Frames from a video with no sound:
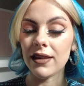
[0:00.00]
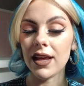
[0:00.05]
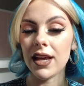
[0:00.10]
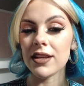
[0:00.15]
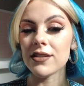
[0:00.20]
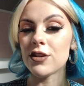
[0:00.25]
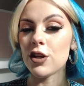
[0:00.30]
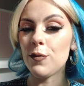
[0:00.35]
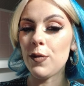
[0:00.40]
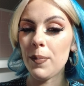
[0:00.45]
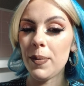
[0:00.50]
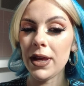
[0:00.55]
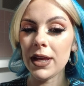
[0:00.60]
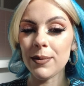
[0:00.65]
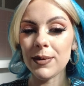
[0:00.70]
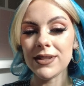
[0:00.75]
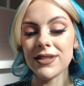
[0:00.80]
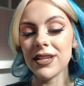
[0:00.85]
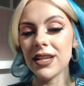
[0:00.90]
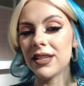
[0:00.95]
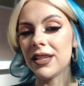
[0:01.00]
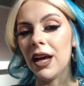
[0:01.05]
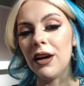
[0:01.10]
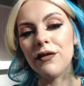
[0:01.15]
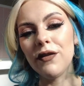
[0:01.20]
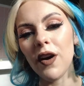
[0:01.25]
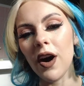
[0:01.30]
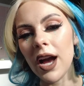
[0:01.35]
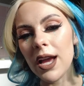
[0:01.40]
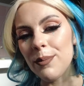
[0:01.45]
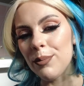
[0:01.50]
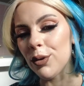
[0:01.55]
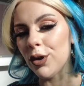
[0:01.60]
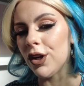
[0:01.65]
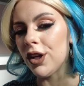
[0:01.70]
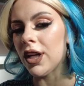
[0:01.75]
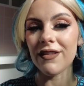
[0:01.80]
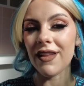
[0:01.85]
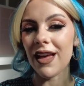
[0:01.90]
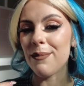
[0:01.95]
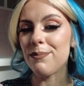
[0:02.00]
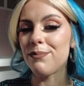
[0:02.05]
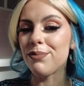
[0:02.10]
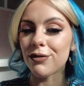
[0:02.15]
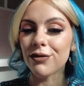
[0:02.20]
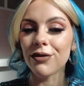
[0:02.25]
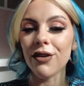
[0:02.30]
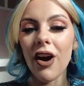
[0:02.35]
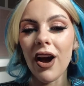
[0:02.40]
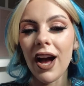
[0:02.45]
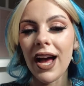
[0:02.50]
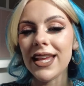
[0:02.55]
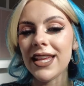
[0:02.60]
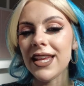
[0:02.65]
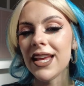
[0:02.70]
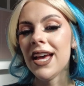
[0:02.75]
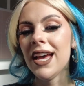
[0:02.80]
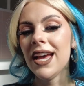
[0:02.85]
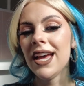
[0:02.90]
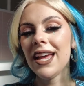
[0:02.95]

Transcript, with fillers: They're super pigmented, they're vibrant, they're bright.